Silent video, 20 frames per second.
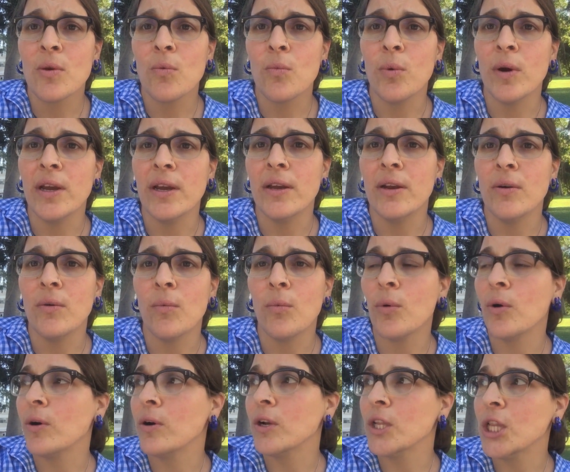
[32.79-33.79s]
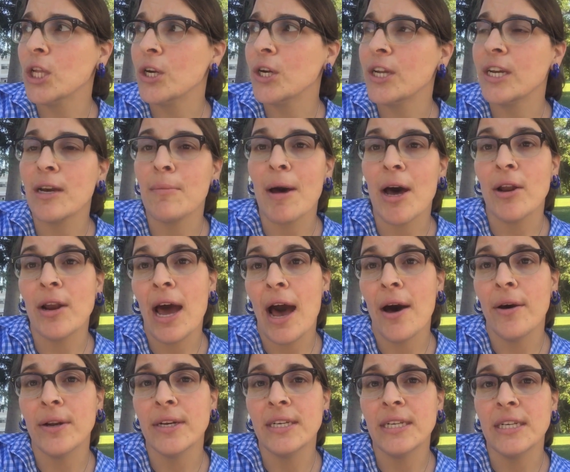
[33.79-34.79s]
When we're learning about
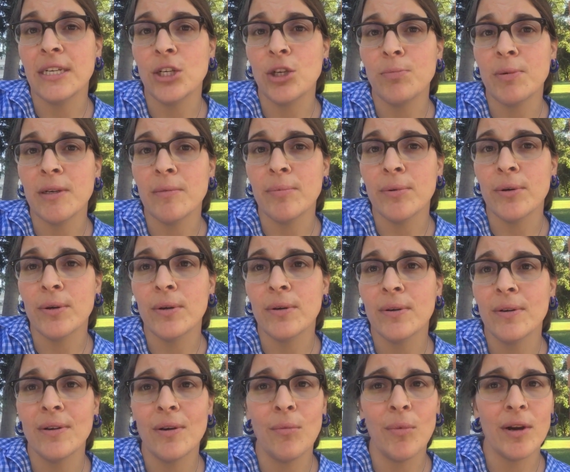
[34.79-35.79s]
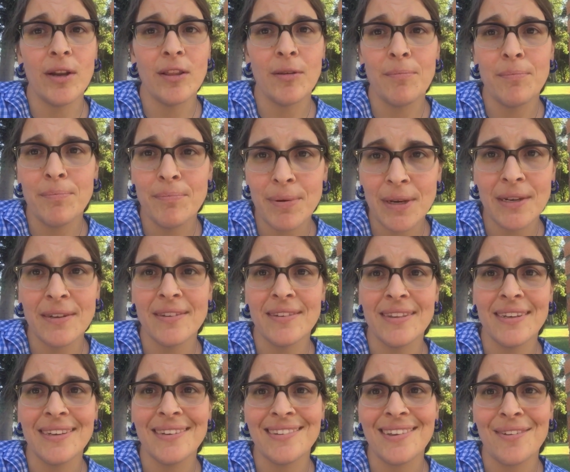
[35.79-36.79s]
how to teach people, one of the biggest
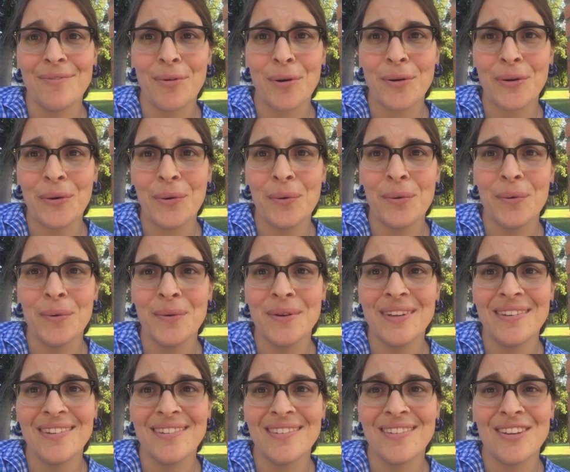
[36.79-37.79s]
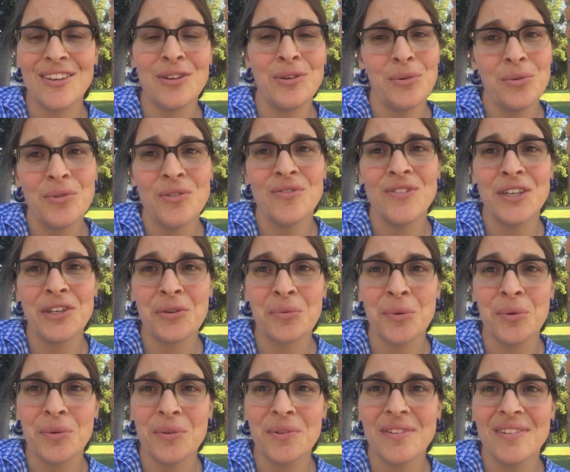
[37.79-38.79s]
things that we're told is use
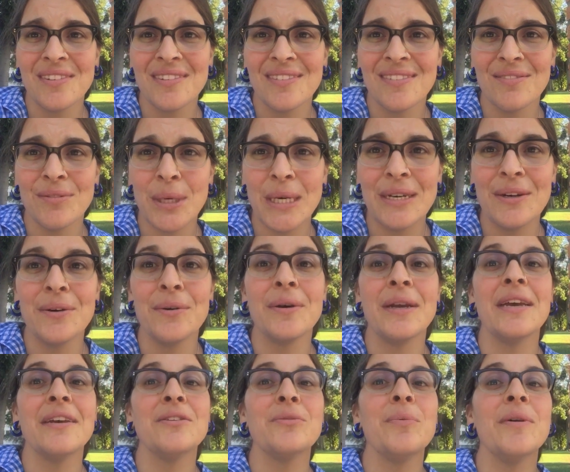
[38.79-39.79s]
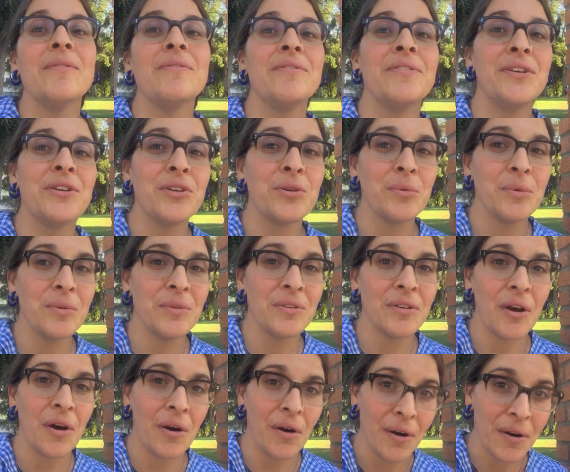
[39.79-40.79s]
visuals. Well, guess what visuals
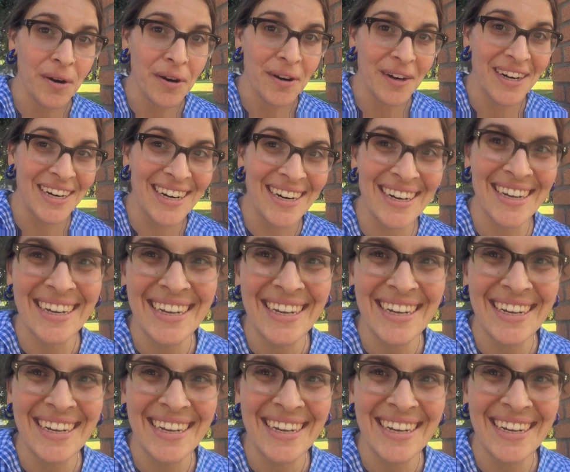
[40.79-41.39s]
are?